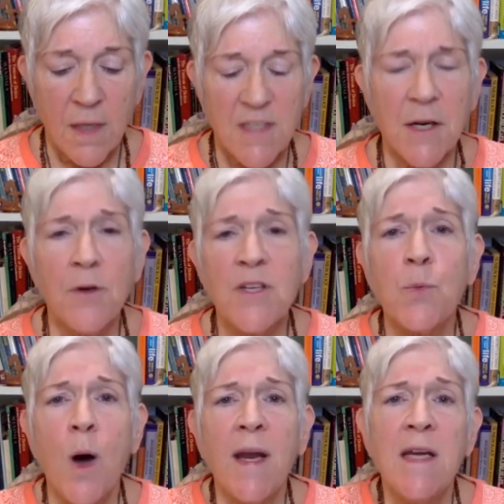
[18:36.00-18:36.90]

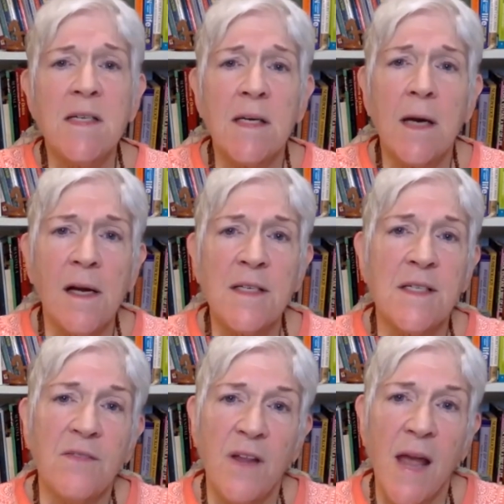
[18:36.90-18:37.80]
Saraswati is a
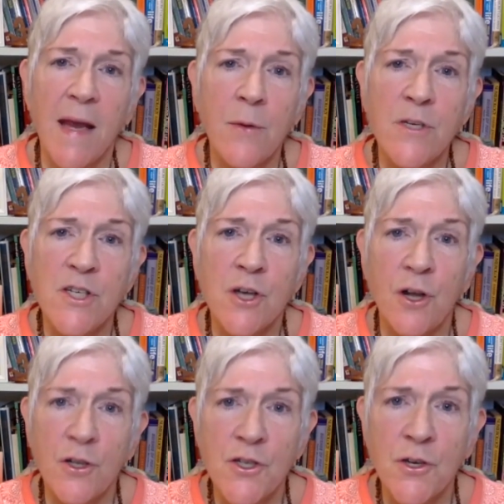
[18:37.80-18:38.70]
goddess of language,
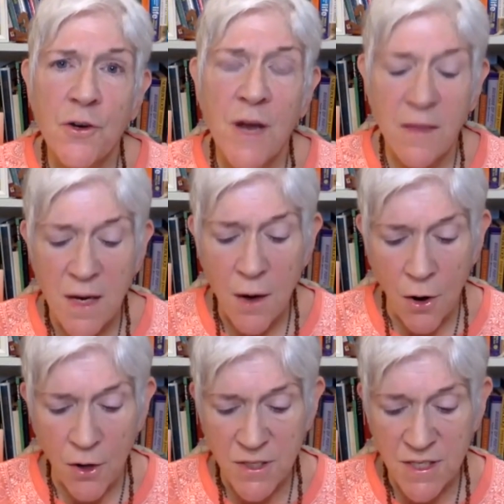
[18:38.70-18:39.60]
culture, and the
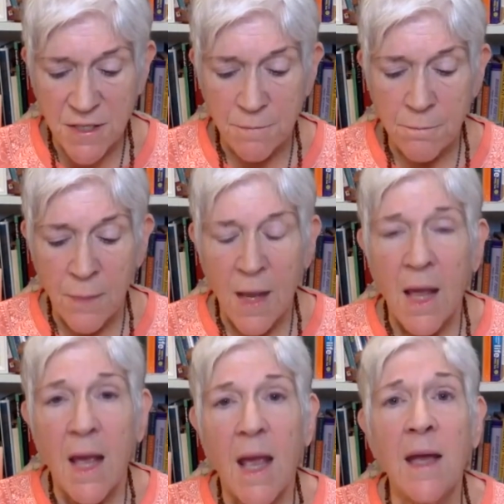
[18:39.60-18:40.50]
arts,
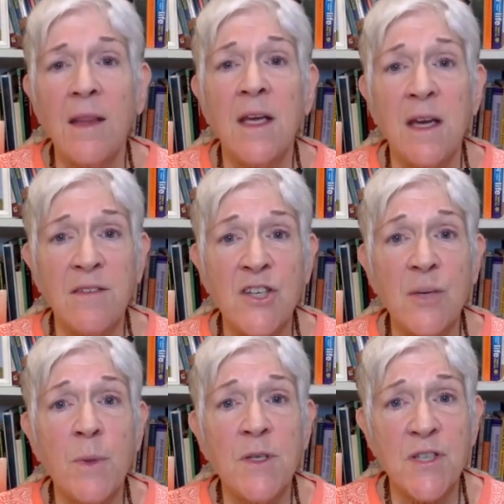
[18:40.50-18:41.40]
and the gifts
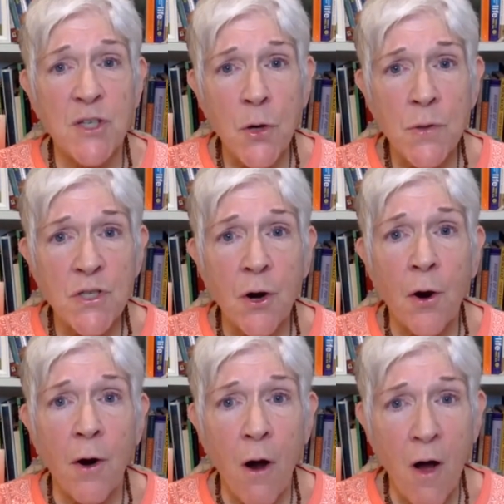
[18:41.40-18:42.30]
she bestows
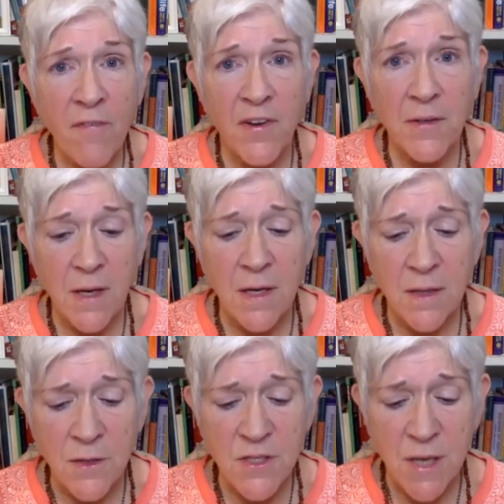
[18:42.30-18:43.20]
are often
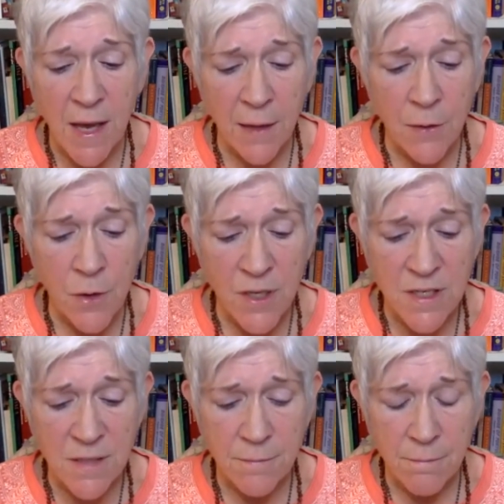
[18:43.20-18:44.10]
in those
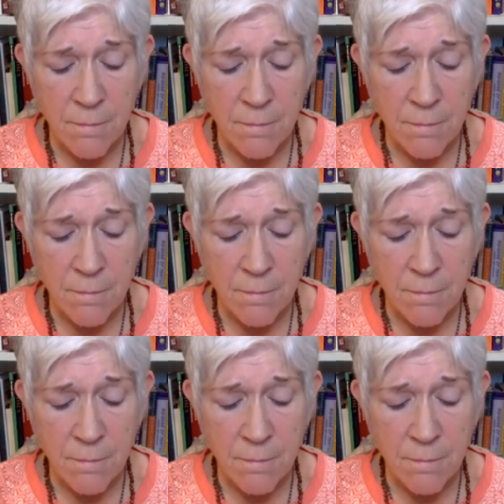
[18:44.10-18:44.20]
categories.